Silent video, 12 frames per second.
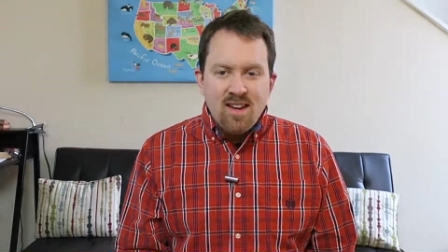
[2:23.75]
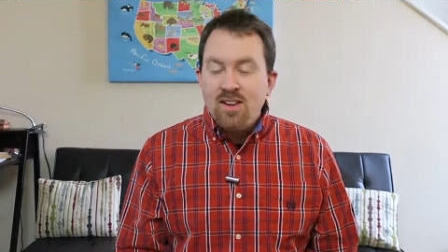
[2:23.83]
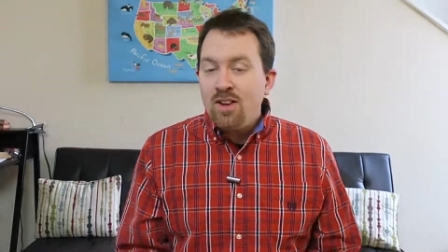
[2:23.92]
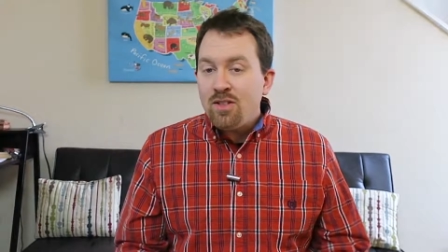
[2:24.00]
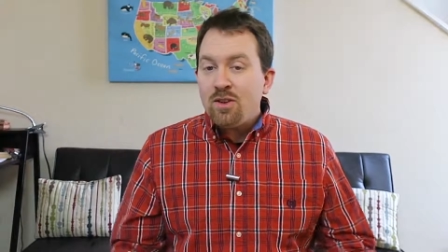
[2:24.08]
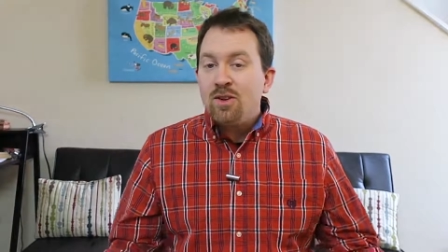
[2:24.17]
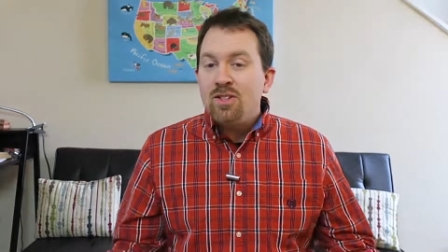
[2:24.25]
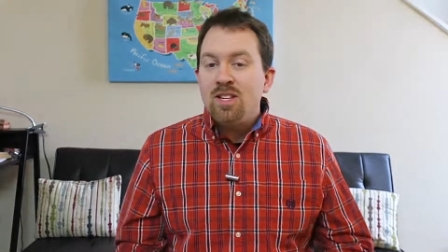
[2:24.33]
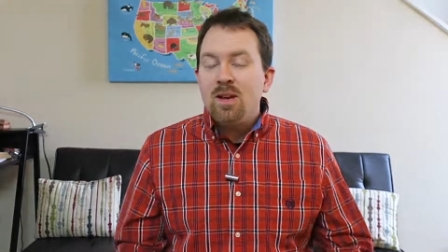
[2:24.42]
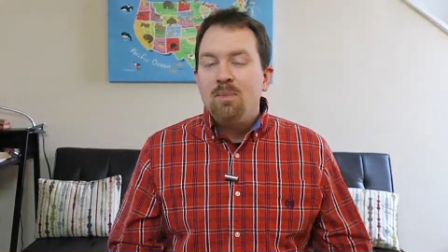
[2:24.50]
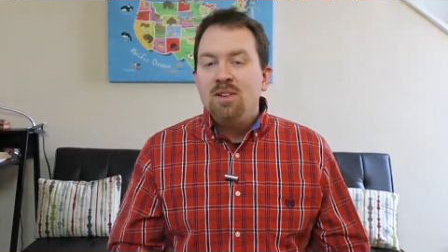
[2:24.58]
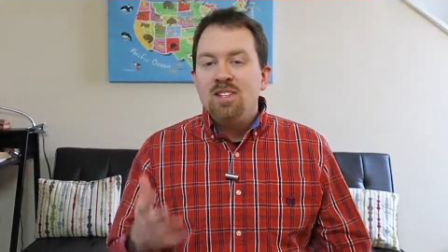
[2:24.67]
Another good
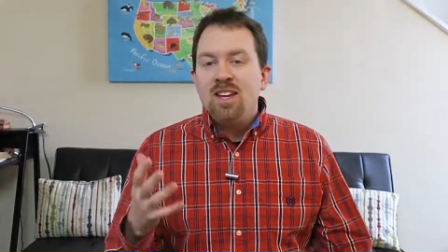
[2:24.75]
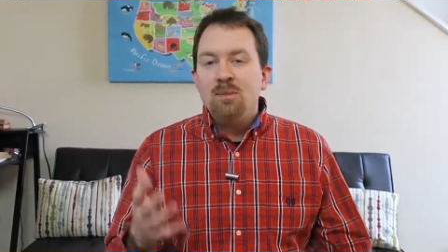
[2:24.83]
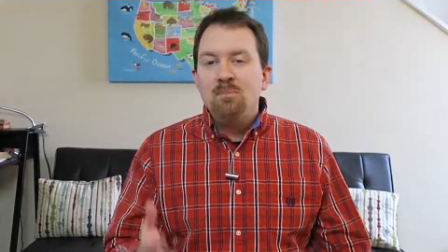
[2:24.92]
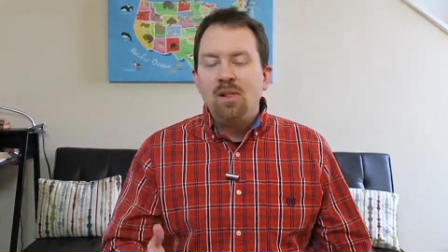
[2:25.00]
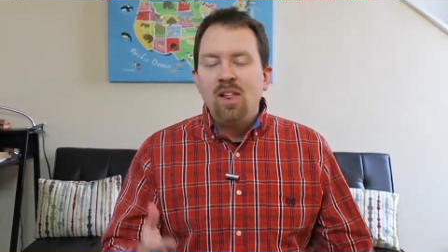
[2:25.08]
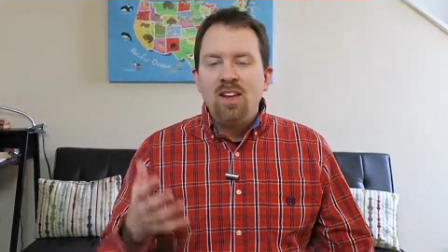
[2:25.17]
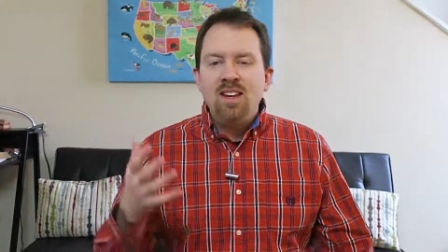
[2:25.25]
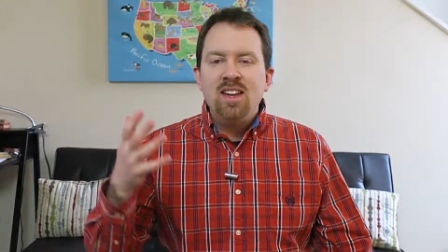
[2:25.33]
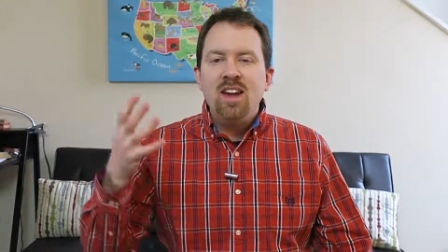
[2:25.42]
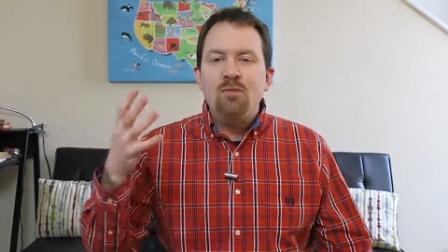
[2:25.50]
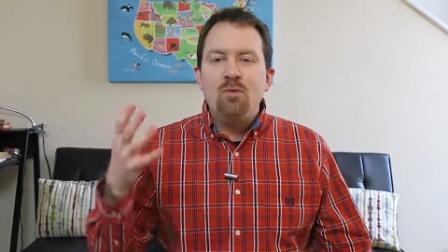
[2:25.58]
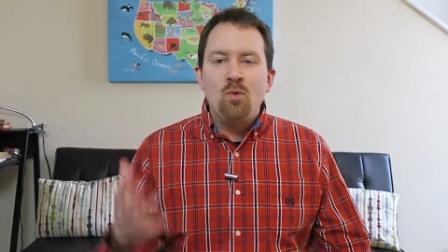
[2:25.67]
tip is to get
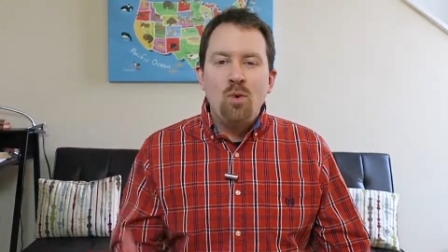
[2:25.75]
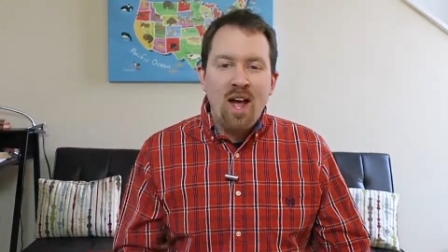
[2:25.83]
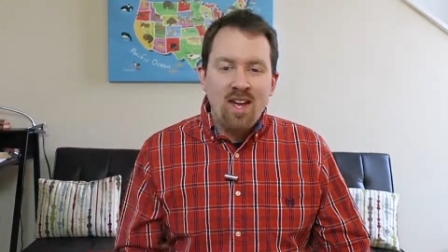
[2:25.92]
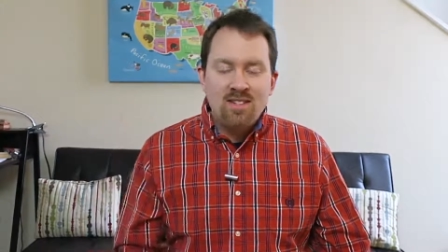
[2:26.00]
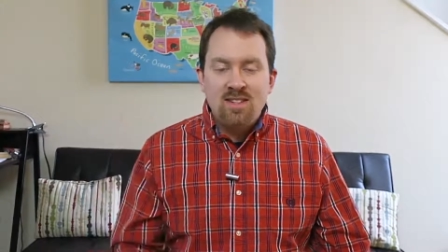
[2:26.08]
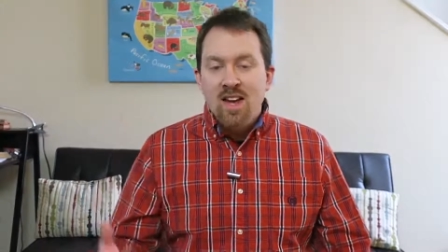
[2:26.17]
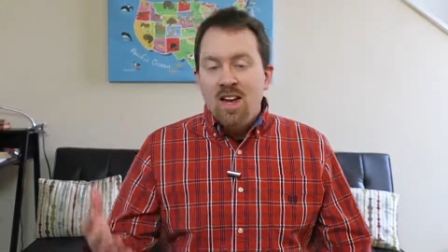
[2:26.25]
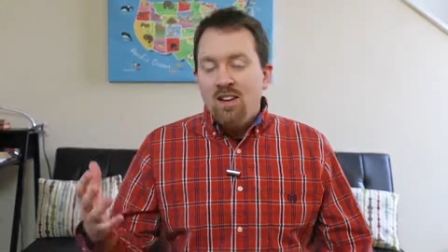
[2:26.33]
plenty of rest.